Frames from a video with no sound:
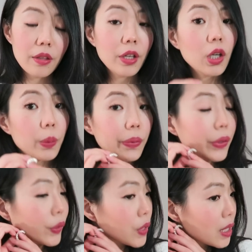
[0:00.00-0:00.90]
thicker
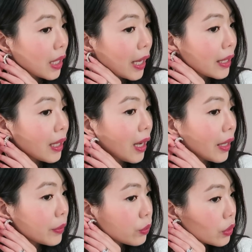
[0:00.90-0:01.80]
posts, that
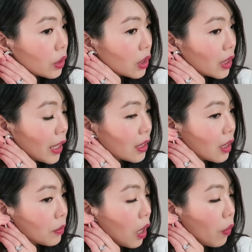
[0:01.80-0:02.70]
I would
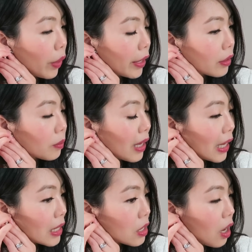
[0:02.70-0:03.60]
end up not wearing them
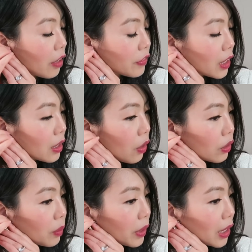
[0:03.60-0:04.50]
as often,
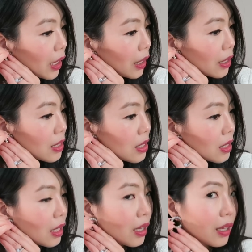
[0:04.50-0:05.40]
only
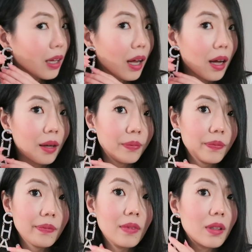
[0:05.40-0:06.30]
because um,